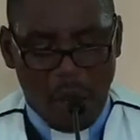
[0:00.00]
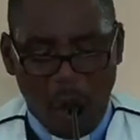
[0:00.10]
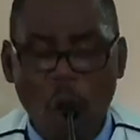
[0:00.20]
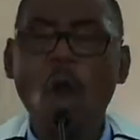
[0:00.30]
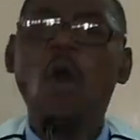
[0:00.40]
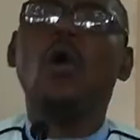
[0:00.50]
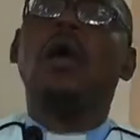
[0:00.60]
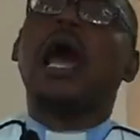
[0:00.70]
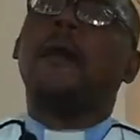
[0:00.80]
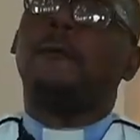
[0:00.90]
All
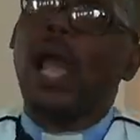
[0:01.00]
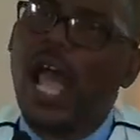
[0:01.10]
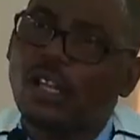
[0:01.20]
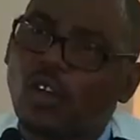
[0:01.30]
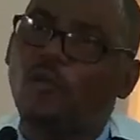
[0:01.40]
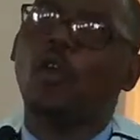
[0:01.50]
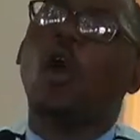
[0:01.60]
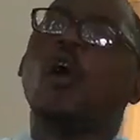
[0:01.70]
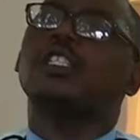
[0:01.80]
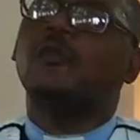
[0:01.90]
are part of
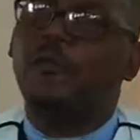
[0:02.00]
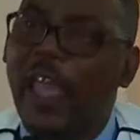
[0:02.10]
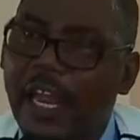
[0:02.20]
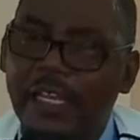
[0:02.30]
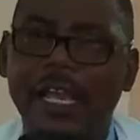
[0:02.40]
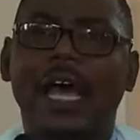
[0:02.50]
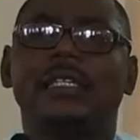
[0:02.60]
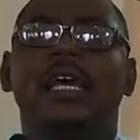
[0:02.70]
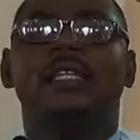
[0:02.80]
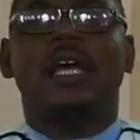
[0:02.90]
God's vineyard.
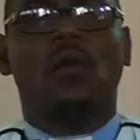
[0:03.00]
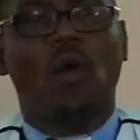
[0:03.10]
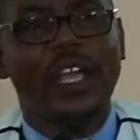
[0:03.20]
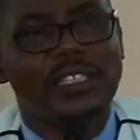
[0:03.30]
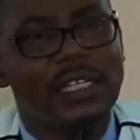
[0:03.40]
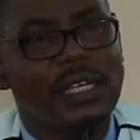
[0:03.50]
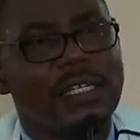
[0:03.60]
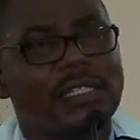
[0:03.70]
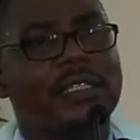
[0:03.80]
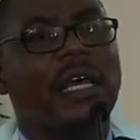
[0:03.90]
The question
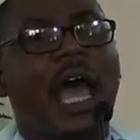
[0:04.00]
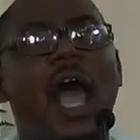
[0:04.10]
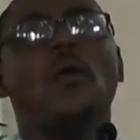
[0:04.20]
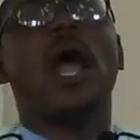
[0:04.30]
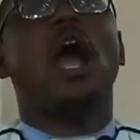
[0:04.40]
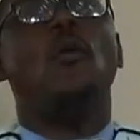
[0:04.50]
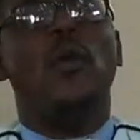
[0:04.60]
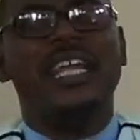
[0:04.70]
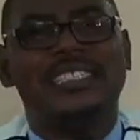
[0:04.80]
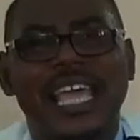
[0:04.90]
is, how are
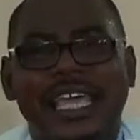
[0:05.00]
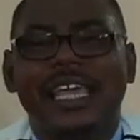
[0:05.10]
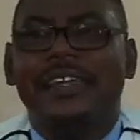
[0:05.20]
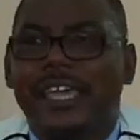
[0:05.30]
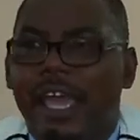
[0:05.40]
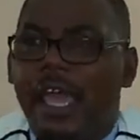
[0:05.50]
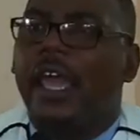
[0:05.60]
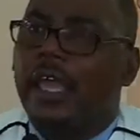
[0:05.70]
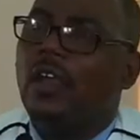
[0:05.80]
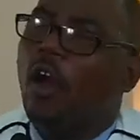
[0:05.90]
we taking
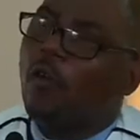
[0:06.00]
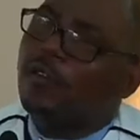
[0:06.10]
care of